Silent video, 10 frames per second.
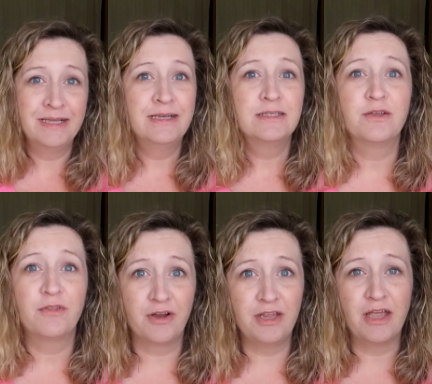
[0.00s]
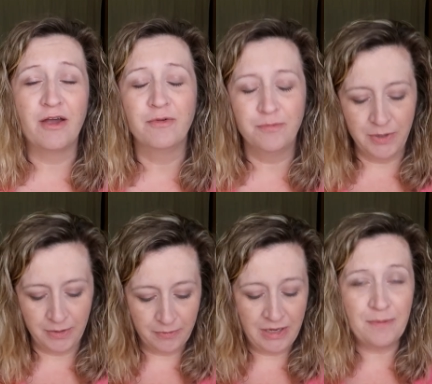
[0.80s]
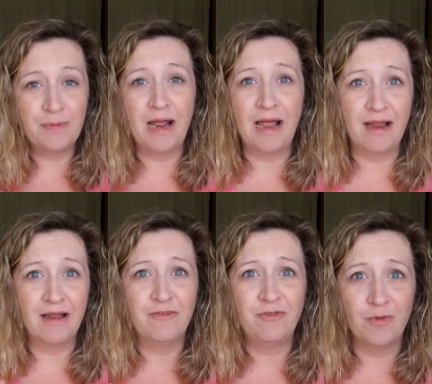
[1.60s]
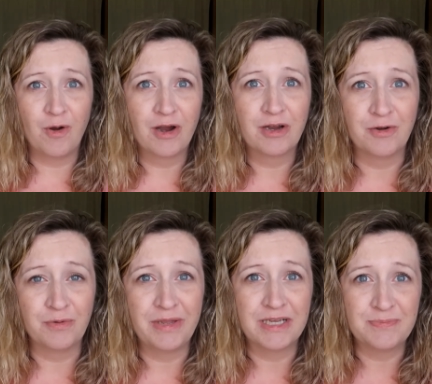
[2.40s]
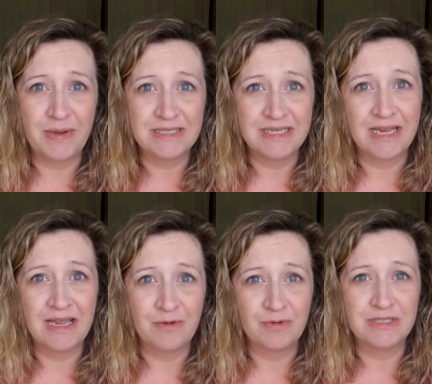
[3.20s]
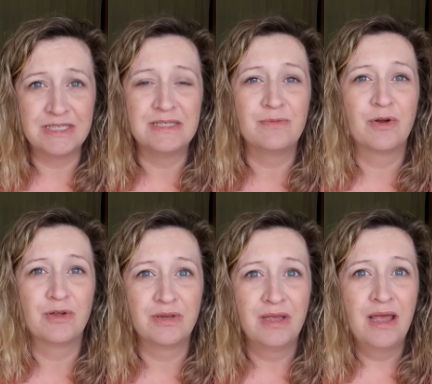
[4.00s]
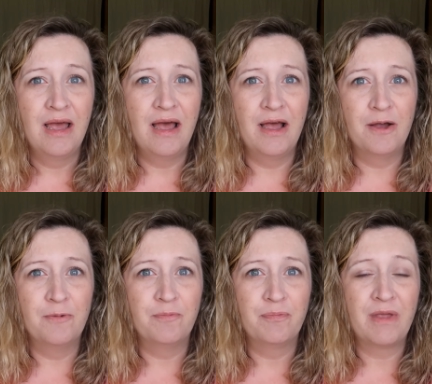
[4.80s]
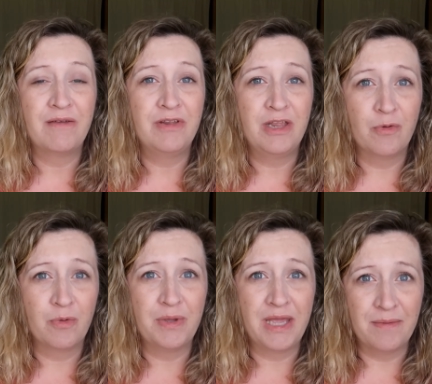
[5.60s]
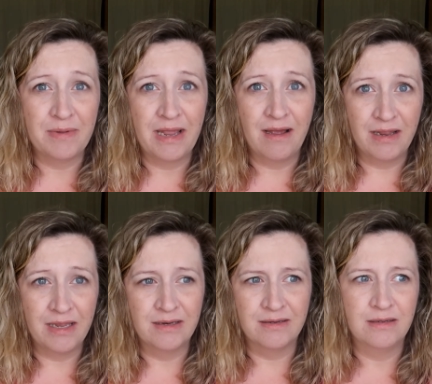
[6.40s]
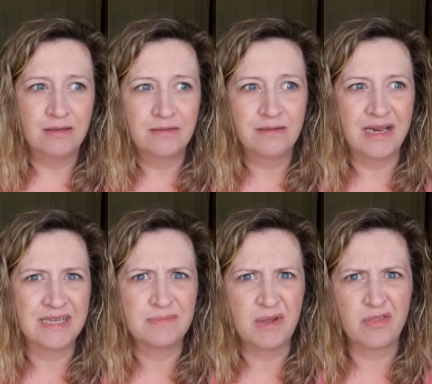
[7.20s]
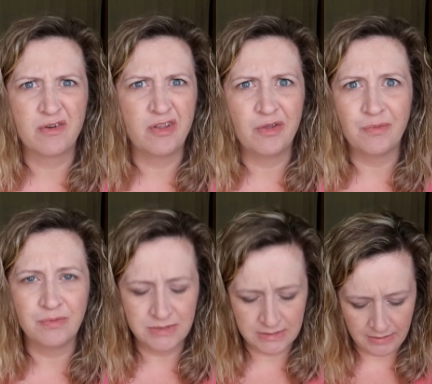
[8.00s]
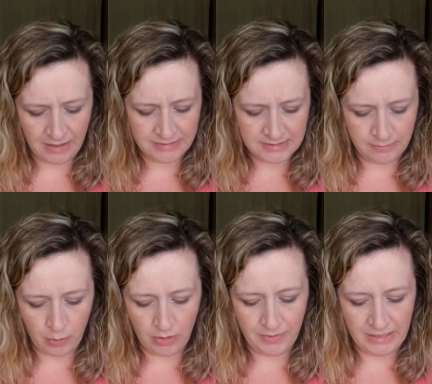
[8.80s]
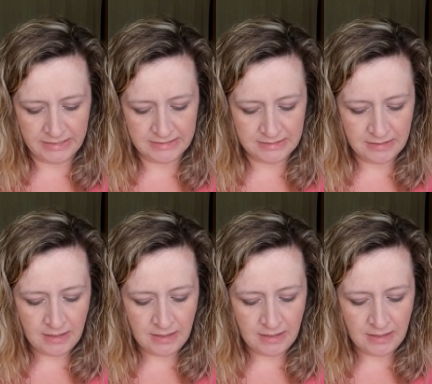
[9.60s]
So there you go. But keep an eye out if you are going to be expecting and going to Disney World. That video will be coming out in the next month or two. So it's somewhere on my list.